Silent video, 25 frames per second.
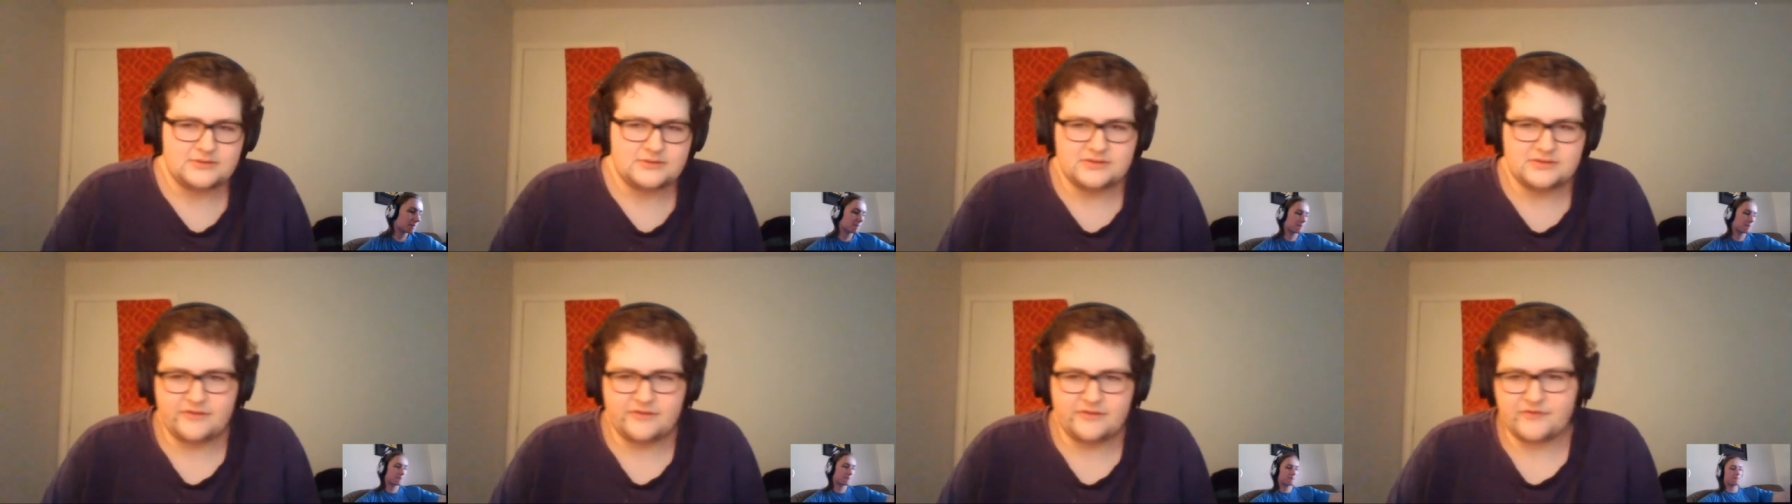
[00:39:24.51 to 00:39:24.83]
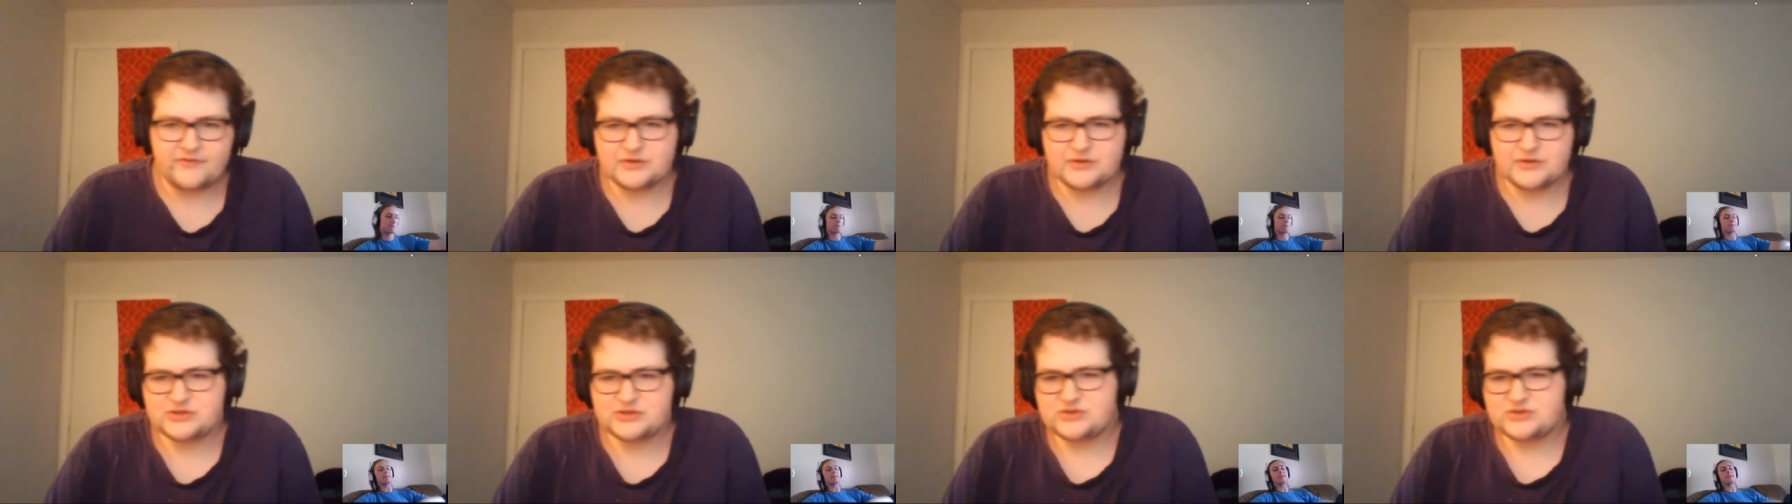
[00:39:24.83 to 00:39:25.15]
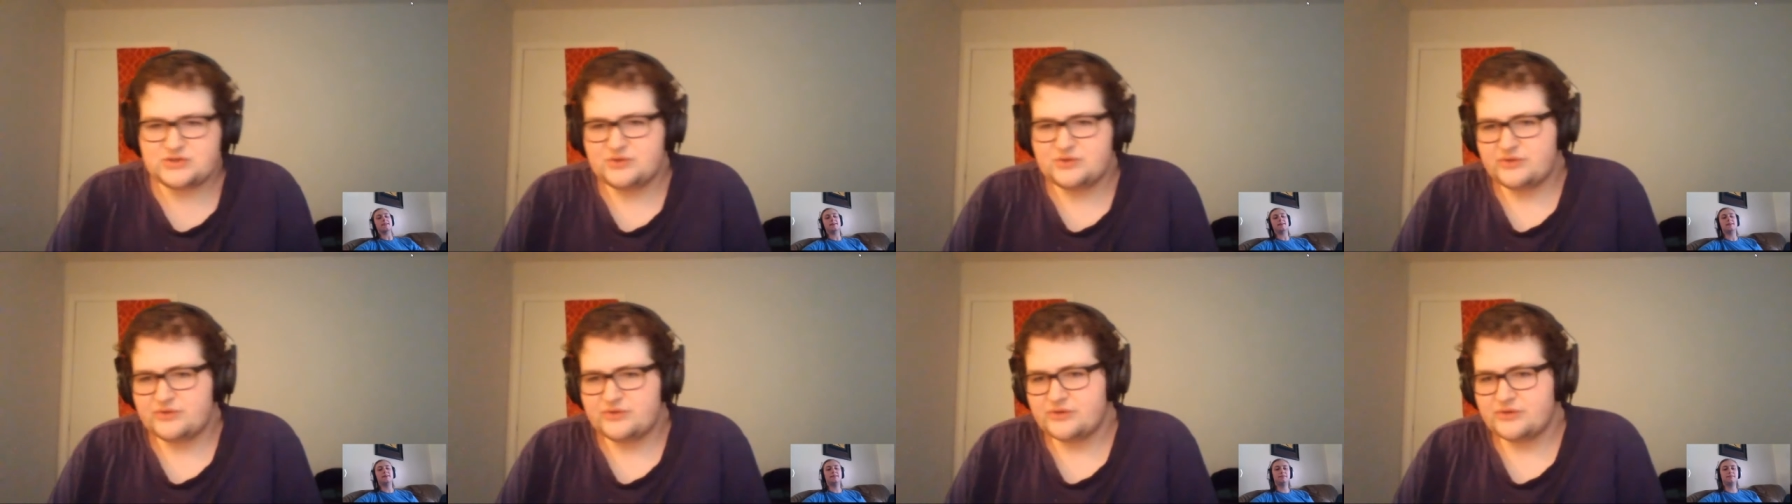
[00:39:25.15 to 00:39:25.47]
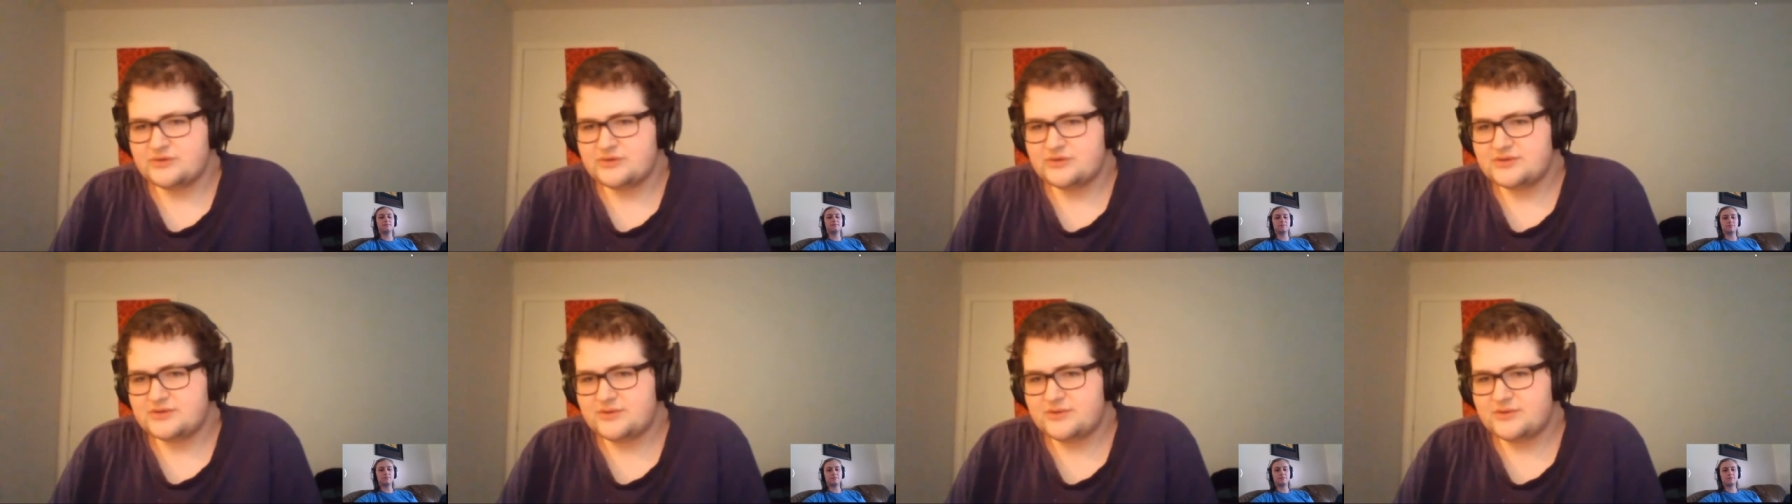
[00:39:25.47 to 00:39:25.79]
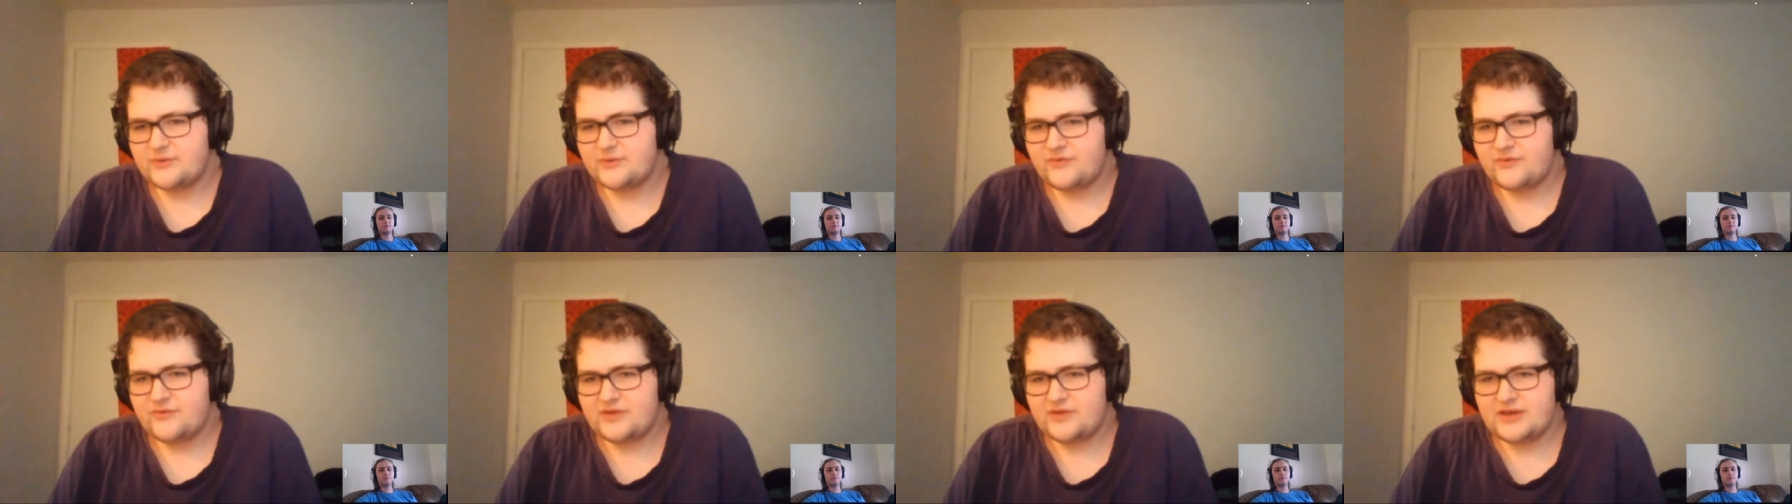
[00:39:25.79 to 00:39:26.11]
2/3 of the
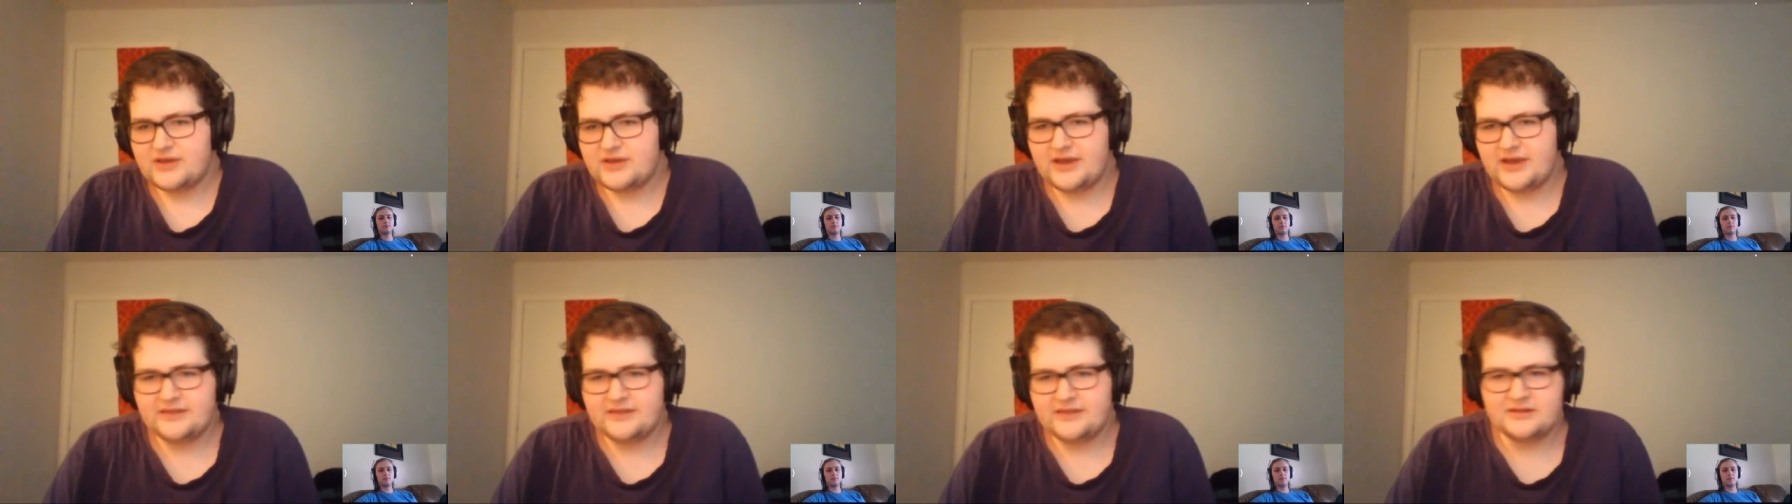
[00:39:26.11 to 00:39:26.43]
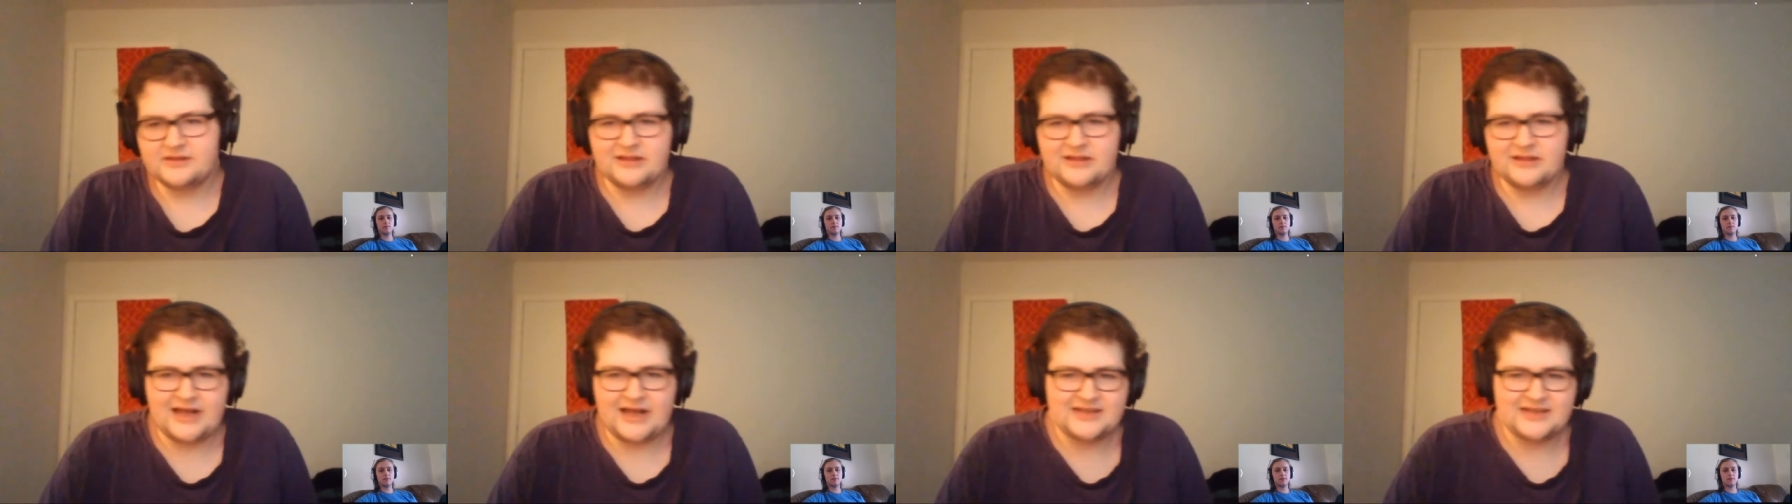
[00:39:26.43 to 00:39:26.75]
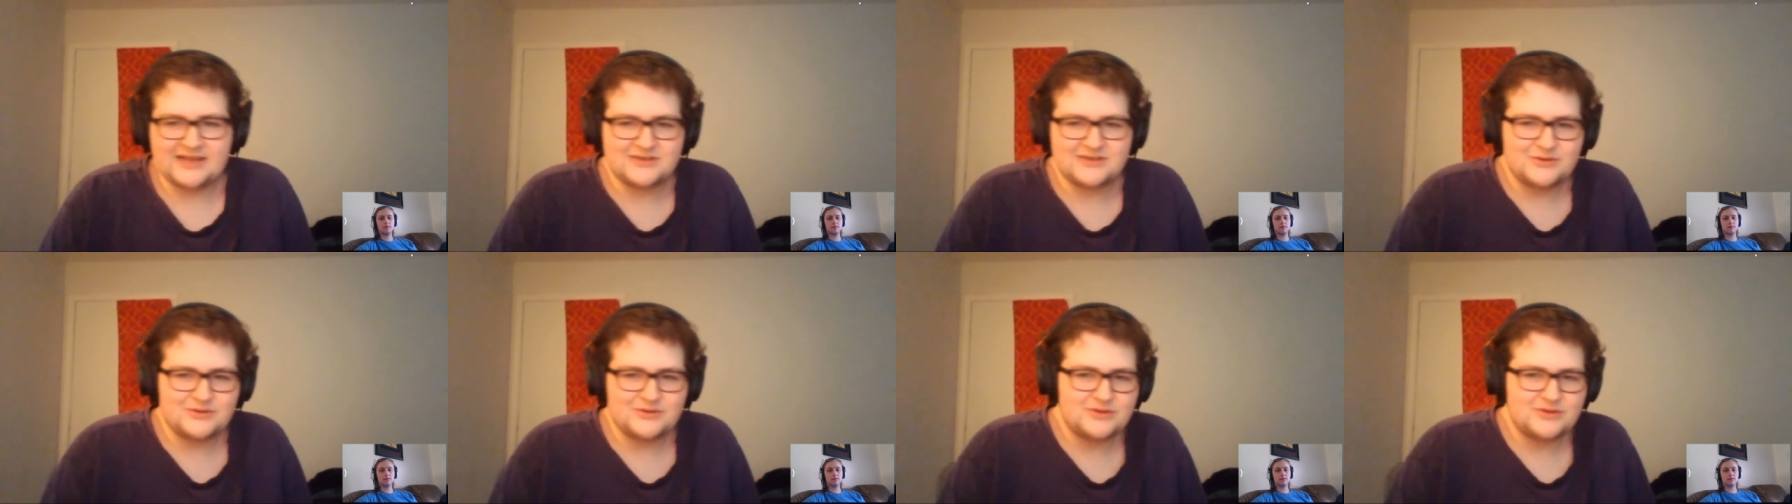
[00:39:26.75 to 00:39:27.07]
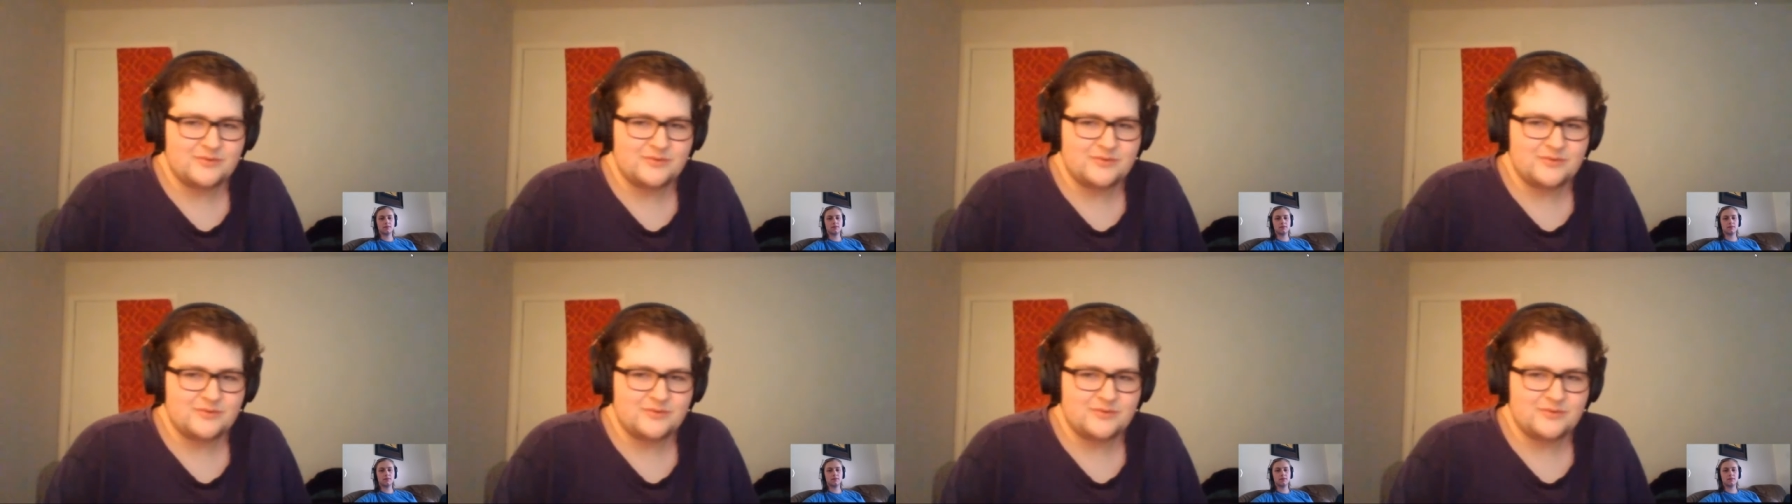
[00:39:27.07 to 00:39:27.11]
movie and the last third